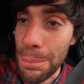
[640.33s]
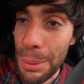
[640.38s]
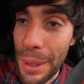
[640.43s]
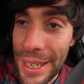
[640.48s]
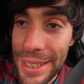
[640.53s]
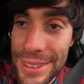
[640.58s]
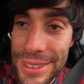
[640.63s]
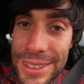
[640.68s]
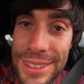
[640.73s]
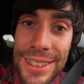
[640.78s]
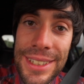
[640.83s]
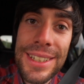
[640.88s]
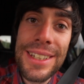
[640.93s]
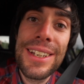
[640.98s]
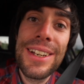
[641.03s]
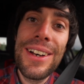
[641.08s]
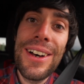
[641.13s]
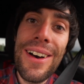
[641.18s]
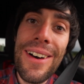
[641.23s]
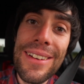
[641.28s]
beast,
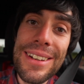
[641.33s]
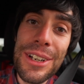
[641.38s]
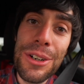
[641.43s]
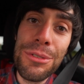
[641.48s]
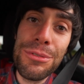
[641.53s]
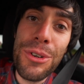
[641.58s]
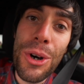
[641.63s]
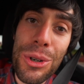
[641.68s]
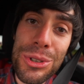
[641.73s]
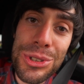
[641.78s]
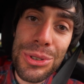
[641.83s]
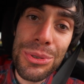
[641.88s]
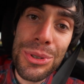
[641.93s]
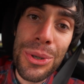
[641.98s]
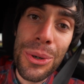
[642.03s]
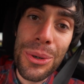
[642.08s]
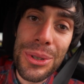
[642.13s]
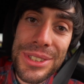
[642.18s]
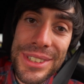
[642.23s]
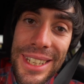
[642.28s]
our little Vauxhall
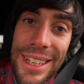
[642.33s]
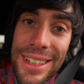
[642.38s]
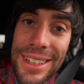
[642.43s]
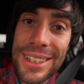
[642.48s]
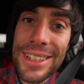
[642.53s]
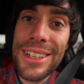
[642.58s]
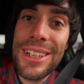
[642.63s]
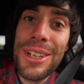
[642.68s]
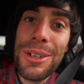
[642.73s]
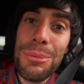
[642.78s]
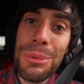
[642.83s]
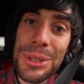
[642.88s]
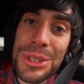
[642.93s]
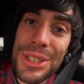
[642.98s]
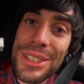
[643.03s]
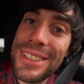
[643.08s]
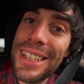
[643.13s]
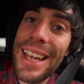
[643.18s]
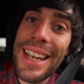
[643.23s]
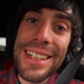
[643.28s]
Corsa, which has
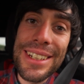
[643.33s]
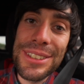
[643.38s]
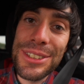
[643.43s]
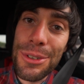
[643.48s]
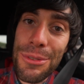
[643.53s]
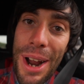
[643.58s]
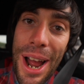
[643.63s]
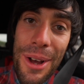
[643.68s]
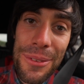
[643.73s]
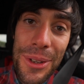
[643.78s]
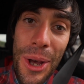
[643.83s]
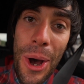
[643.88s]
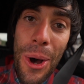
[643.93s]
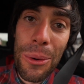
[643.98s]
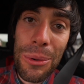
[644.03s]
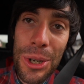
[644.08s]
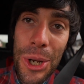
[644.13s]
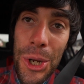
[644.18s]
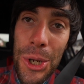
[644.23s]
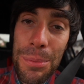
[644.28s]
taken us around the
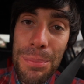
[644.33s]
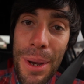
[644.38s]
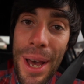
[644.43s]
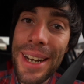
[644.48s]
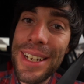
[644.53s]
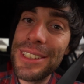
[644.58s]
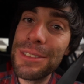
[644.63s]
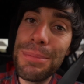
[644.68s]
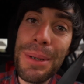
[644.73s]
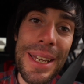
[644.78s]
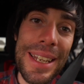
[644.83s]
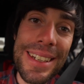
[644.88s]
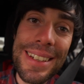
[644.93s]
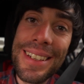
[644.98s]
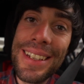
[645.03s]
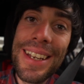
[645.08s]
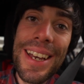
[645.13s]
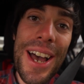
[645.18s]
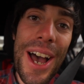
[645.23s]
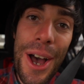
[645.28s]
whole loop, and it's
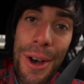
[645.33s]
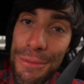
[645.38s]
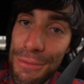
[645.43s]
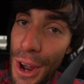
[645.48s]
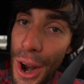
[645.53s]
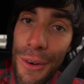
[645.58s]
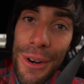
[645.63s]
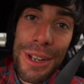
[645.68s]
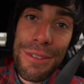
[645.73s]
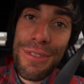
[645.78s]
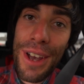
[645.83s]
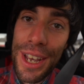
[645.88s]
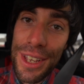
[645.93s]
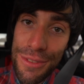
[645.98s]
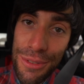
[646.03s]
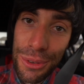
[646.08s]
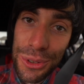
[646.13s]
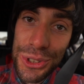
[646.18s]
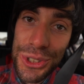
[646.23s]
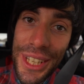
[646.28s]
been a very
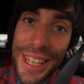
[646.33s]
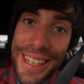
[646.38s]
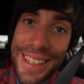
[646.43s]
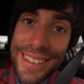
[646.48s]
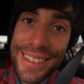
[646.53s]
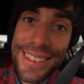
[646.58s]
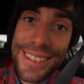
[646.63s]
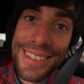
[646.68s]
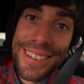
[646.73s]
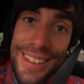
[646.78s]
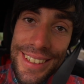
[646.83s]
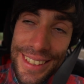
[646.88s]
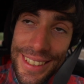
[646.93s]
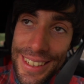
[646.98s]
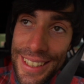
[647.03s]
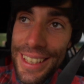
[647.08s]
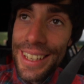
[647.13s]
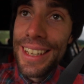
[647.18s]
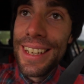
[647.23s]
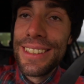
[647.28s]
faithful steed.
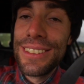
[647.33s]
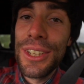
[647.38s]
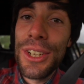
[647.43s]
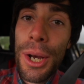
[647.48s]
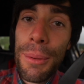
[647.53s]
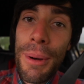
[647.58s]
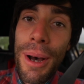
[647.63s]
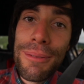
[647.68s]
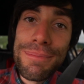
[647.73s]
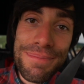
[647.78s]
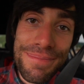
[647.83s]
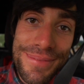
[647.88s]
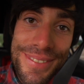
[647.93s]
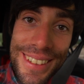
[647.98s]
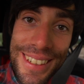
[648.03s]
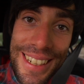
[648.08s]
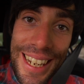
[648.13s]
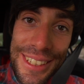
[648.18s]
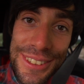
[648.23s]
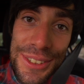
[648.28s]
So come on,
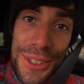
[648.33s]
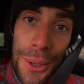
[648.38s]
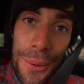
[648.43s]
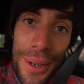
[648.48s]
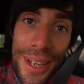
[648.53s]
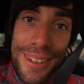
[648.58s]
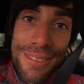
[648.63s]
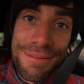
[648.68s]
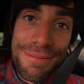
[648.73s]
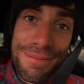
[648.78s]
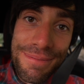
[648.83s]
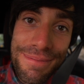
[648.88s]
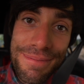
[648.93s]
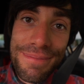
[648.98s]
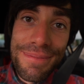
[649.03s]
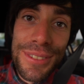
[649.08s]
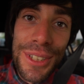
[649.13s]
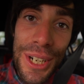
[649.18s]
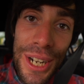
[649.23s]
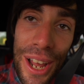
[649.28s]
let's do it.
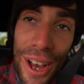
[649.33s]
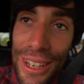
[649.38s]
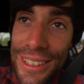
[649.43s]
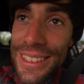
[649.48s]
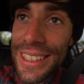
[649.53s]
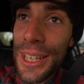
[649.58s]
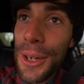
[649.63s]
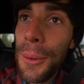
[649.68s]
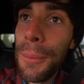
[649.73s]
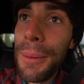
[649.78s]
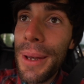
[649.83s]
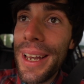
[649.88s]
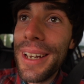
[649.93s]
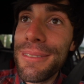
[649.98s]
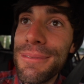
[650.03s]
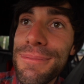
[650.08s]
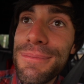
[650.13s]
The last little bit.